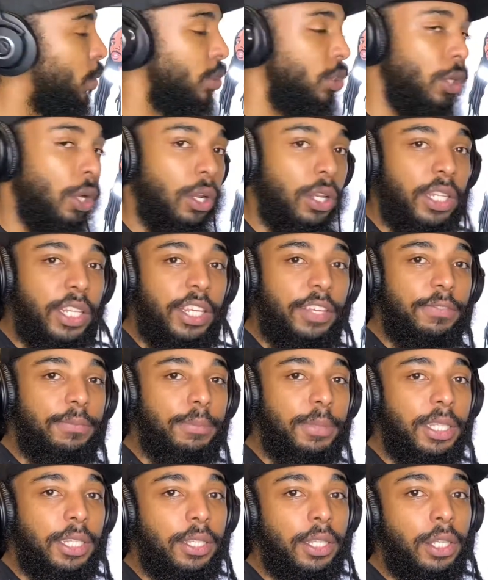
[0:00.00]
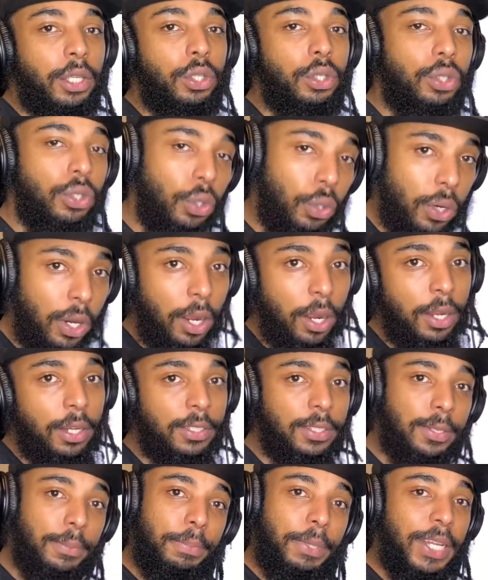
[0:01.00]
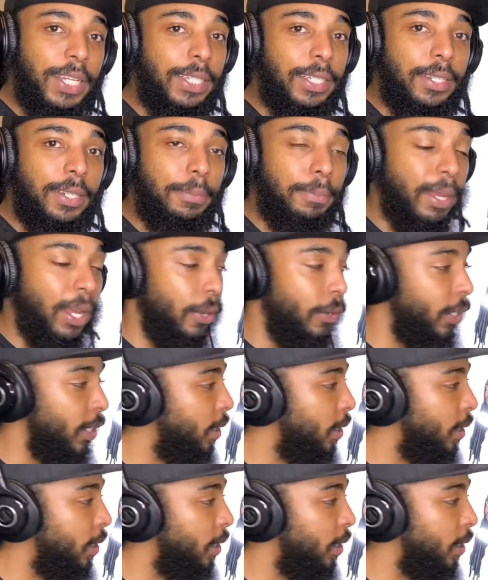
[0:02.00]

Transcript: y'all to give me your honest opinion about it.